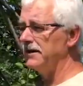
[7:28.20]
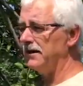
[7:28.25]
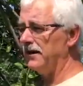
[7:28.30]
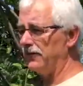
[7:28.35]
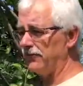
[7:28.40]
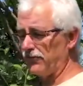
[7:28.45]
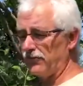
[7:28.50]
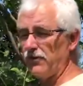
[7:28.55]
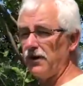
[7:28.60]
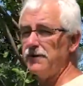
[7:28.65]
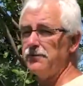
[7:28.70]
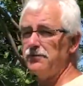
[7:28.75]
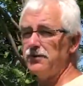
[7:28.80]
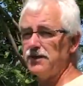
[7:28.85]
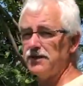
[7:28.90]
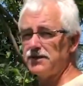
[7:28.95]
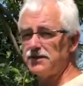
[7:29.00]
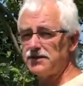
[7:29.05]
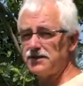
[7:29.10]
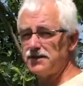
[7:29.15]
of
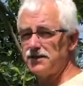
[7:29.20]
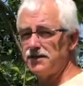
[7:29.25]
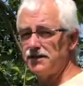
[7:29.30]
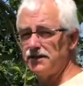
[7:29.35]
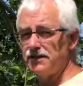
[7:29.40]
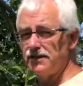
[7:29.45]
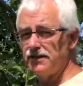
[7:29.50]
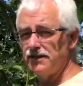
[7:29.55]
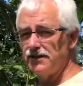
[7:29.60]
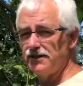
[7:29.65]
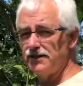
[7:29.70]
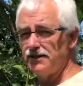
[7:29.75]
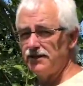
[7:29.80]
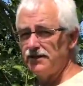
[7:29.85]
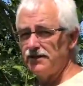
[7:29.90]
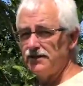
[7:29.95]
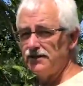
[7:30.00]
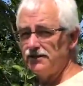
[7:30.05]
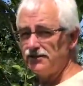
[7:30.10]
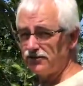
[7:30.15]
ripeness.
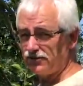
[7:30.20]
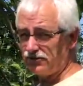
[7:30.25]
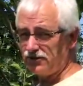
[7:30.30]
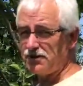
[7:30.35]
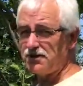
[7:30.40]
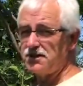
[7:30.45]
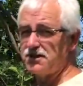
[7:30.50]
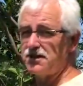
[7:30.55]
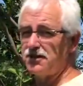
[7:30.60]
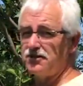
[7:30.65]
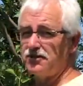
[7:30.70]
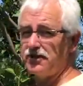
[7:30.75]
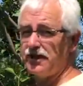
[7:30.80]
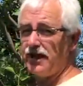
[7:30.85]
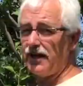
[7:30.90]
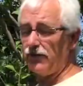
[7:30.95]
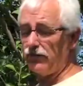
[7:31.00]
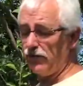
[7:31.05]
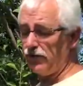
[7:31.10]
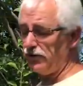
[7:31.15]
So consider
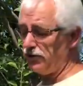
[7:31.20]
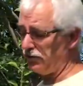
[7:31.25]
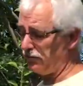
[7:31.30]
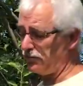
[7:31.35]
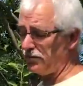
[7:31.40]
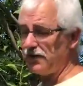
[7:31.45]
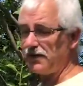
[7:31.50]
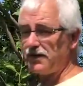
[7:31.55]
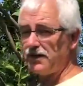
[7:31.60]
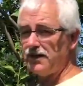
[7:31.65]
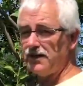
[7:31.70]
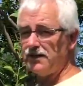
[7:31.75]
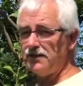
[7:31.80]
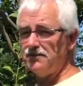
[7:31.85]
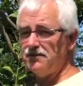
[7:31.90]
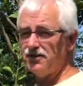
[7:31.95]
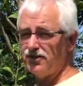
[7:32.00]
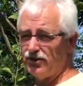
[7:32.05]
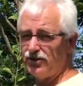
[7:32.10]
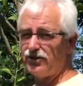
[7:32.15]
that. When you're picking,
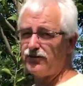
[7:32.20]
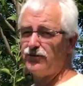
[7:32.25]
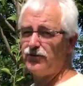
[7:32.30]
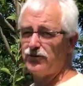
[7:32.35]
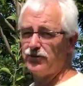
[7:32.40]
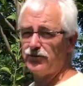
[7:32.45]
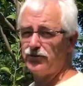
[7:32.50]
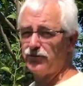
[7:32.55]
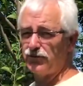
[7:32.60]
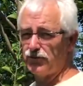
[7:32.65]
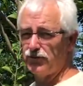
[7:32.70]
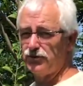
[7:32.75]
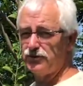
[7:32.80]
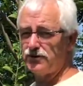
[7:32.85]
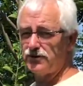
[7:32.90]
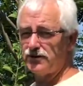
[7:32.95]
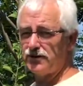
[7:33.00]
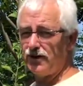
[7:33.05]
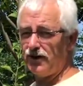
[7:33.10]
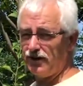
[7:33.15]
look for the fruit
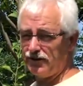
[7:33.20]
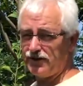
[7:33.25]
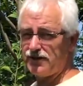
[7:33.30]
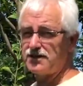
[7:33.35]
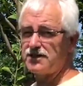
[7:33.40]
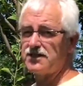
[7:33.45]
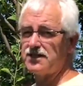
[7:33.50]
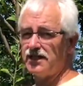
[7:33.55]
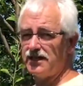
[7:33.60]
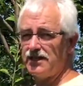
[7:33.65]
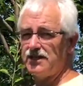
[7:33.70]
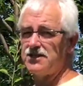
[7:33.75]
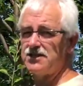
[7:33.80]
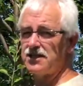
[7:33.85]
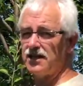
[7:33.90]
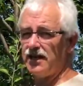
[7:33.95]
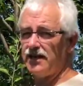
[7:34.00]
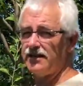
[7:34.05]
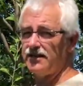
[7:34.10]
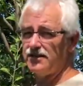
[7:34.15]
on the sunny
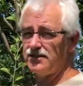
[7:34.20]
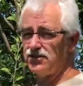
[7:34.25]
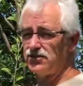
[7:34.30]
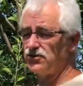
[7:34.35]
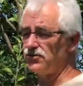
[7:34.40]
side of the